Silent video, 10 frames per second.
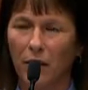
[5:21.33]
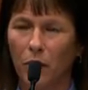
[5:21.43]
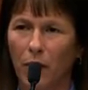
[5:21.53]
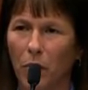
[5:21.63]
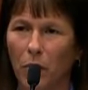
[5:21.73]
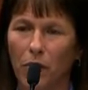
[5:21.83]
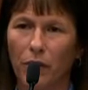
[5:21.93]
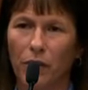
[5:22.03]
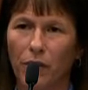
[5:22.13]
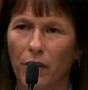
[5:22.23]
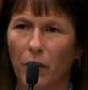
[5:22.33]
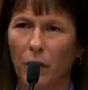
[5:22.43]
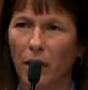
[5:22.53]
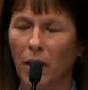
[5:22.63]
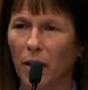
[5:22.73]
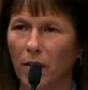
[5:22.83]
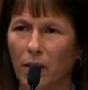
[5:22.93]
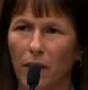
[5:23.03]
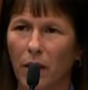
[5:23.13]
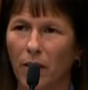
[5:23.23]
When I moved the shirt, it made like
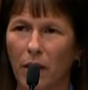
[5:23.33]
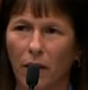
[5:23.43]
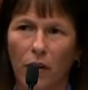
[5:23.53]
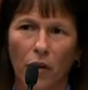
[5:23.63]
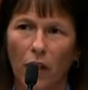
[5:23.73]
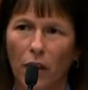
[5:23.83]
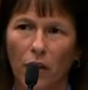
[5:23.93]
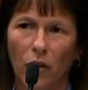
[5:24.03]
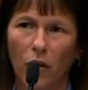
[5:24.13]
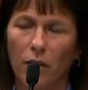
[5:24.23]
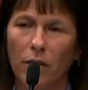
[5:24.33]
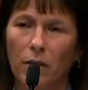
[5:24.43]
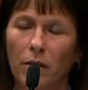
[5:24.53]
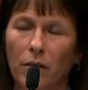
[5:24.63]
a kind of like a crinkling noise.